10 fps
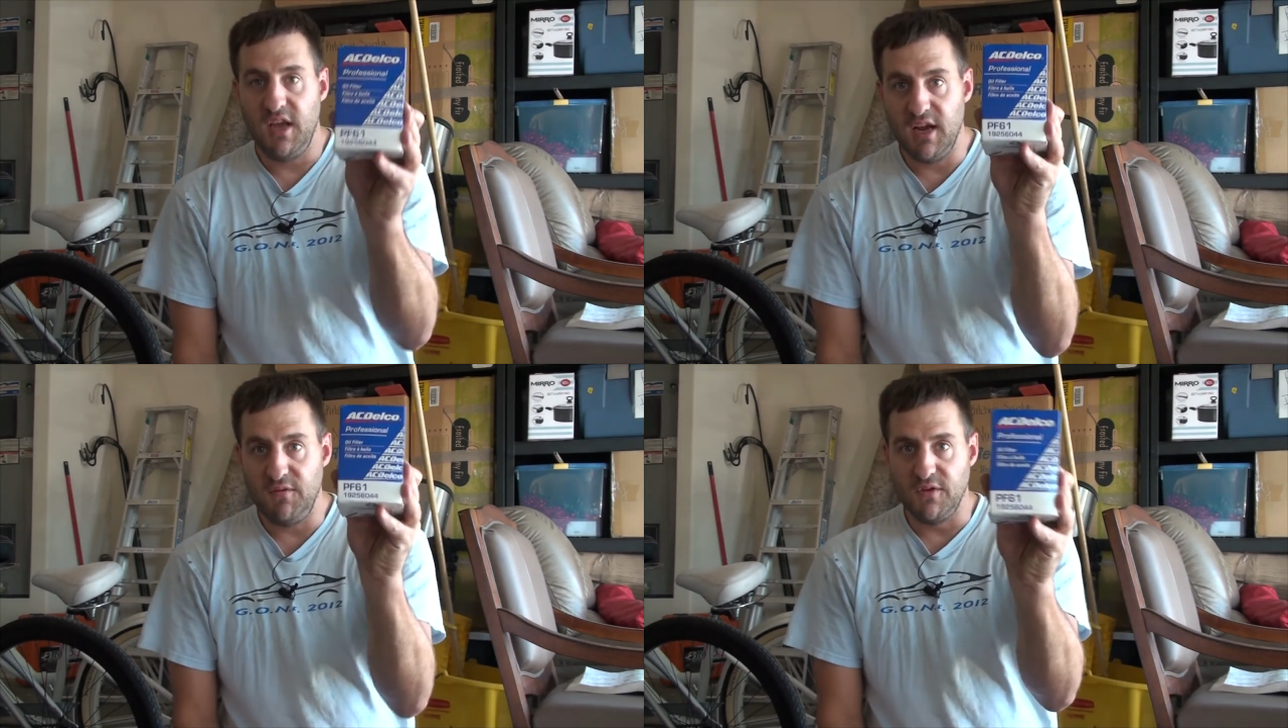
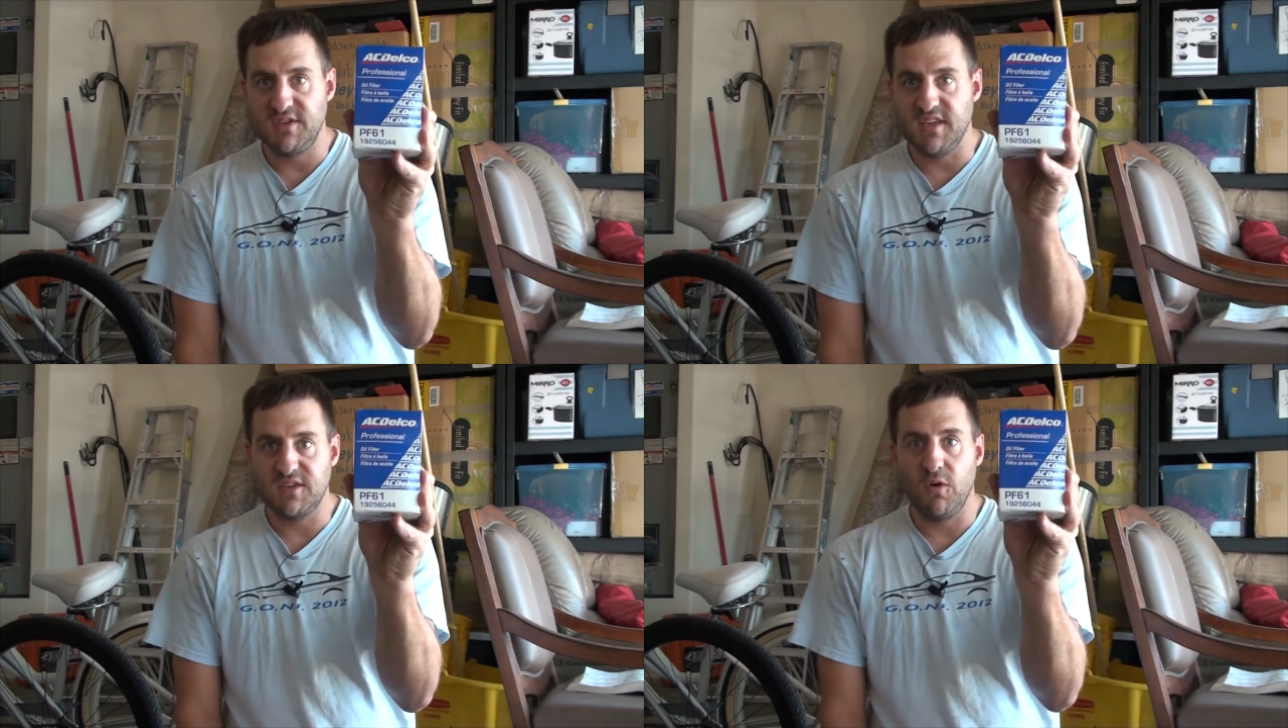you can get a
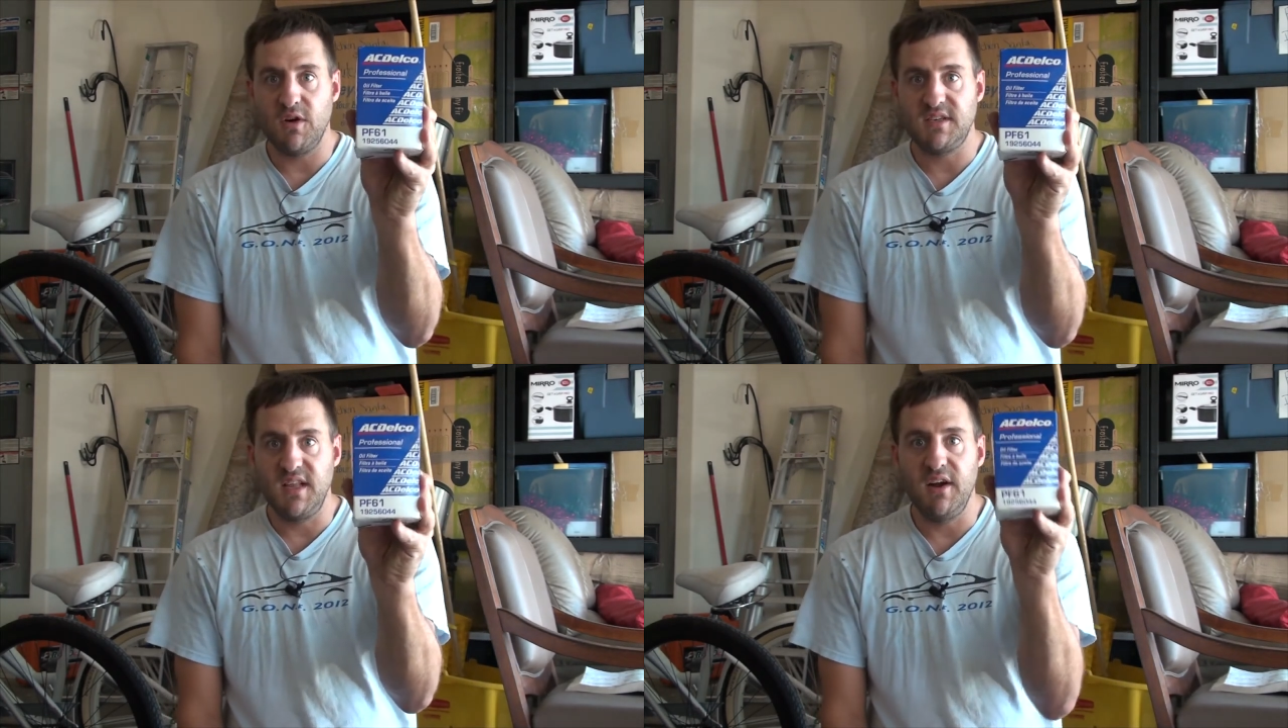full six
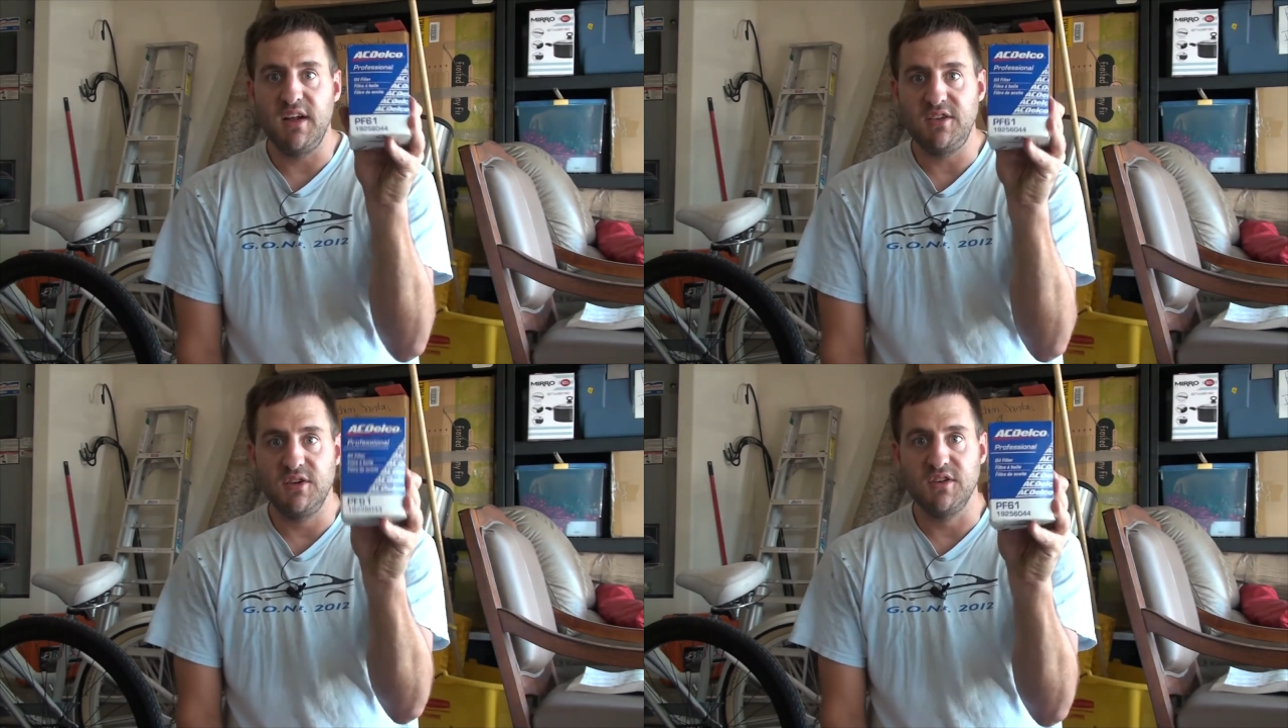quarts in there
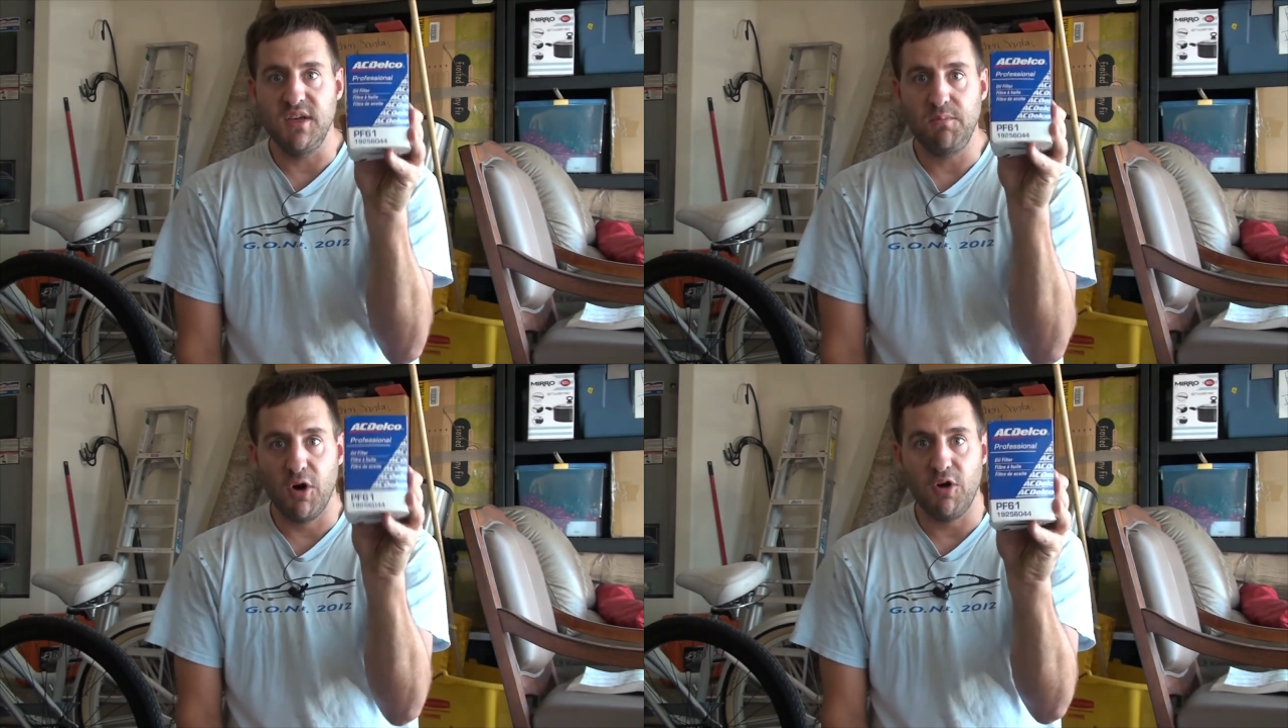and it's
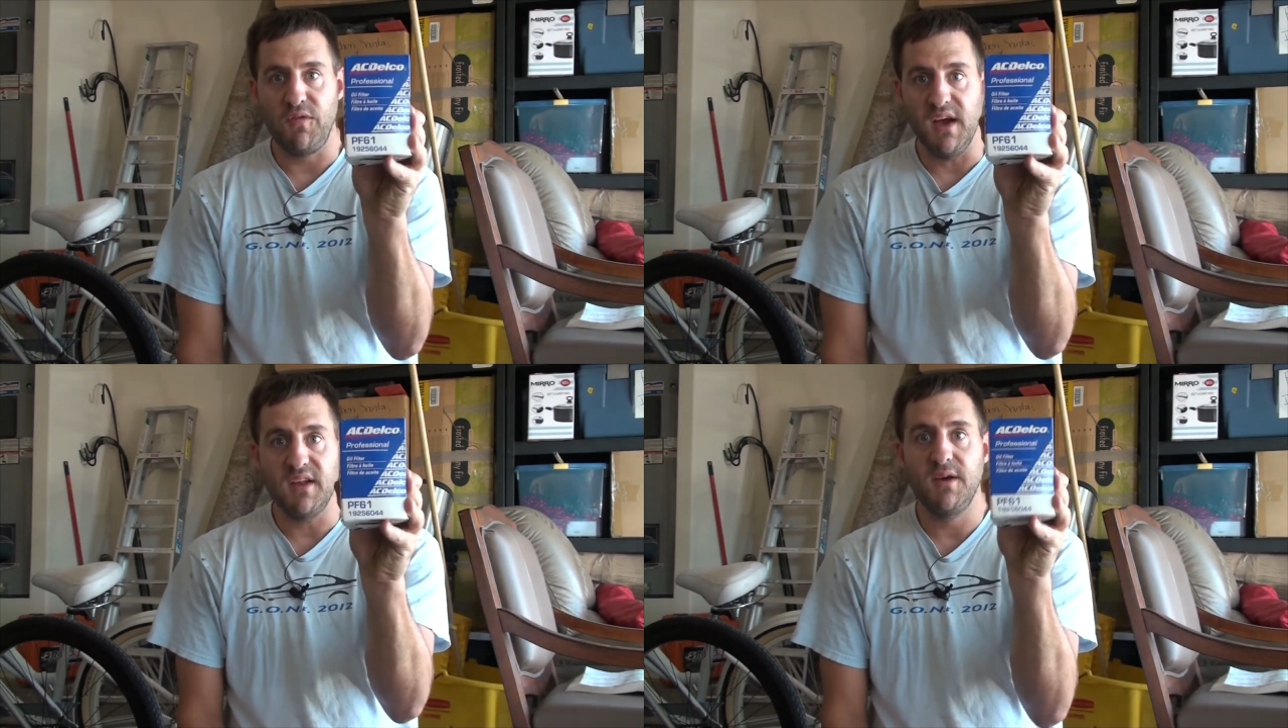usually
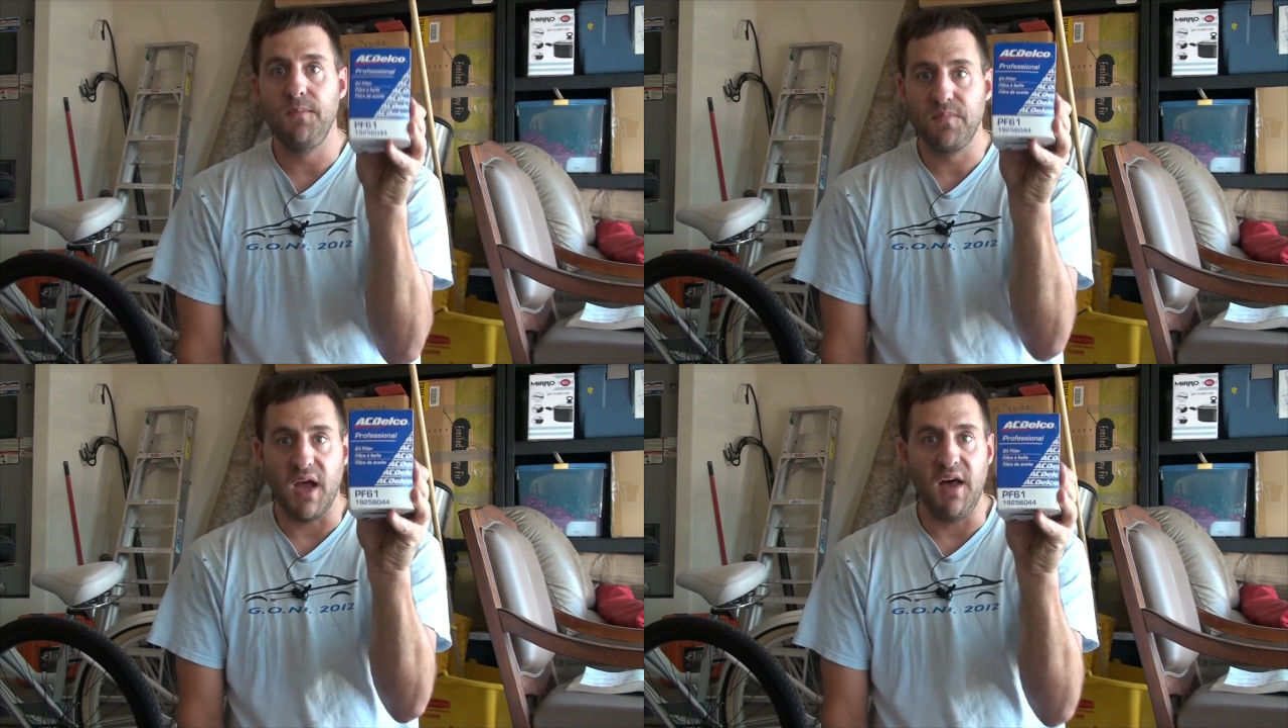perfect
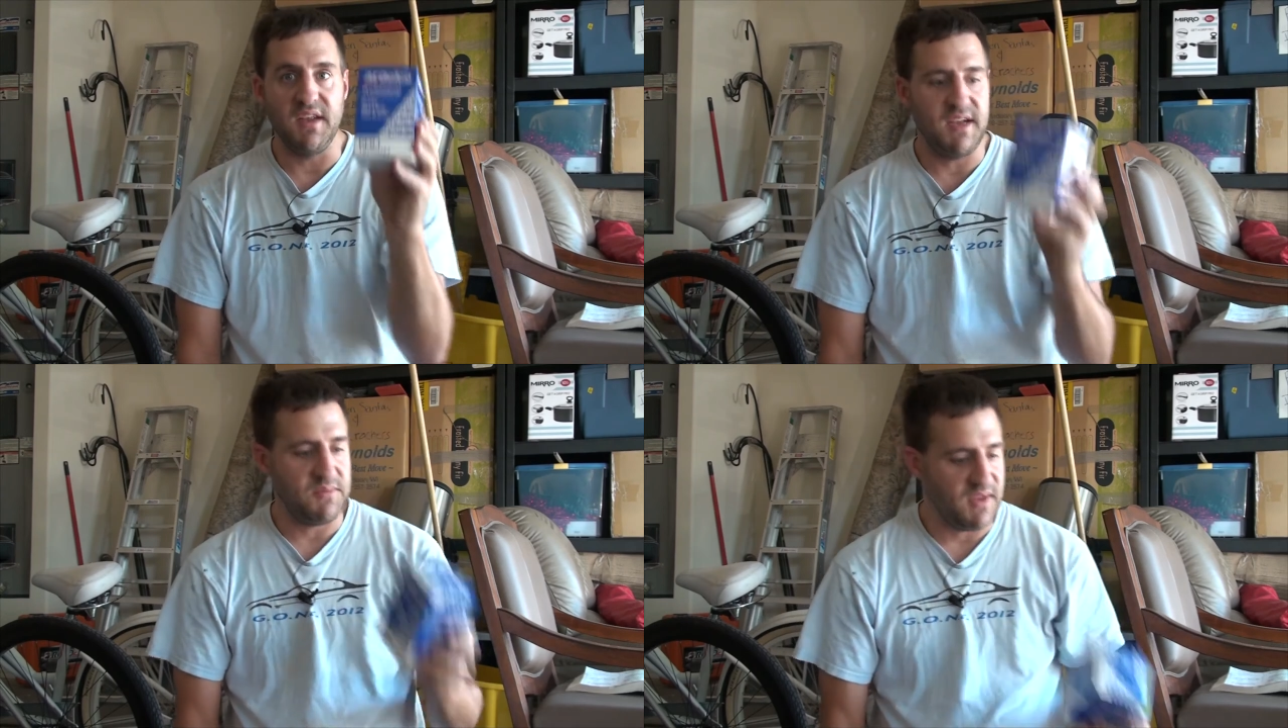
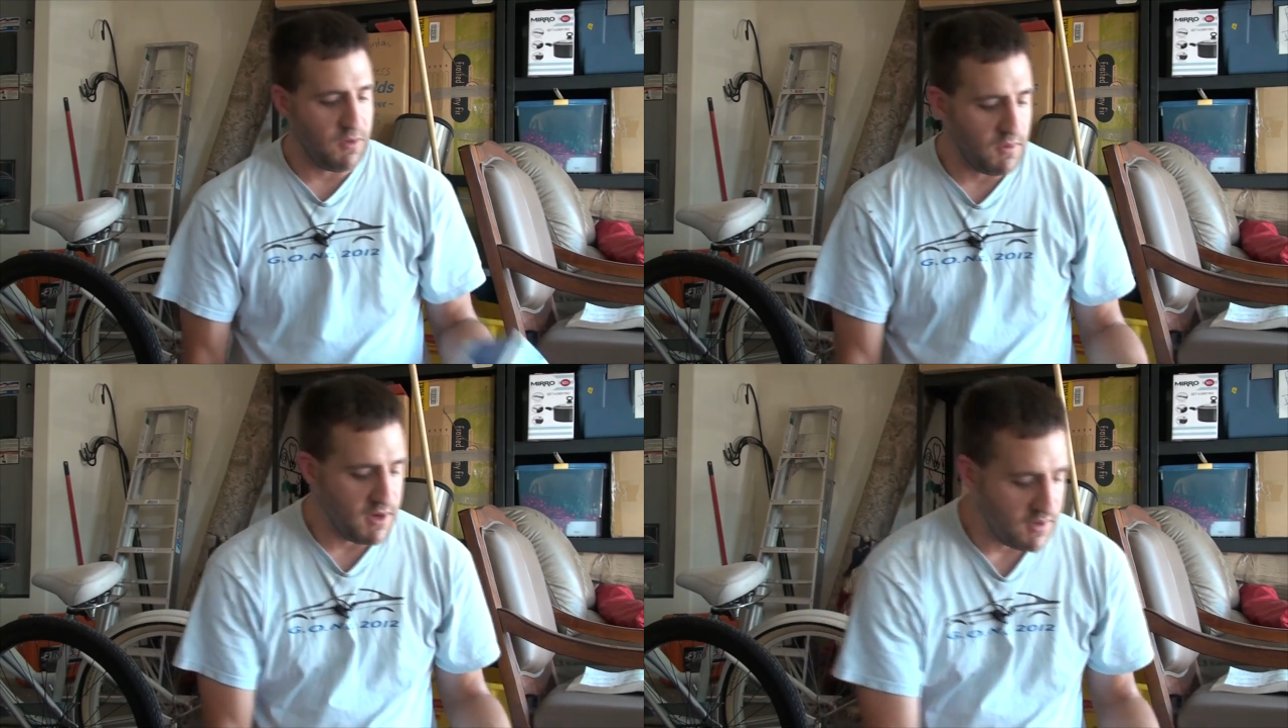on the
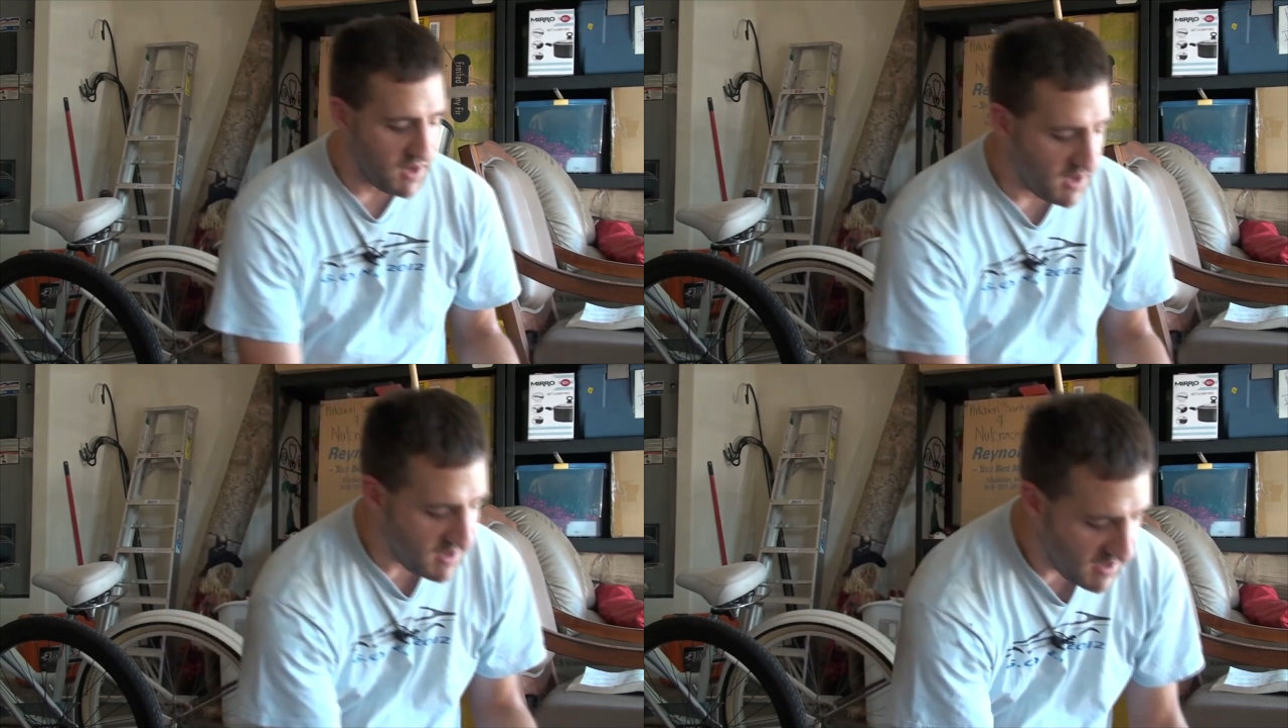dipstick when you're
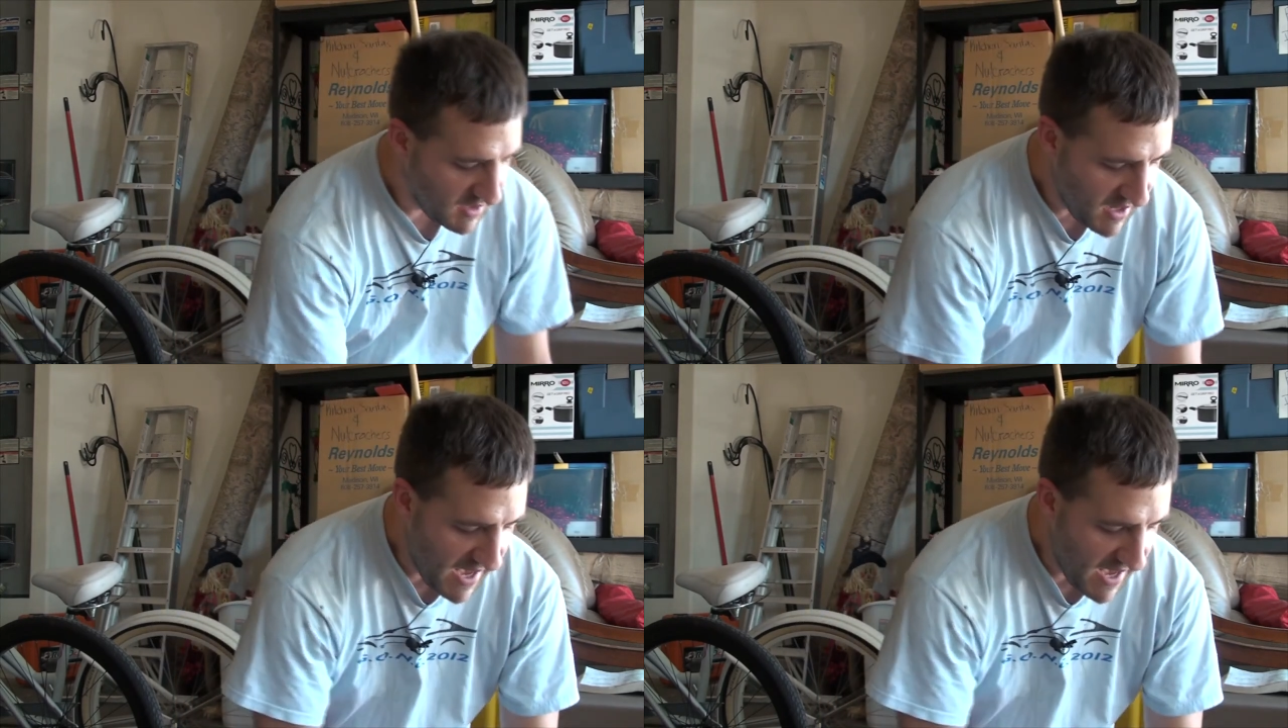done.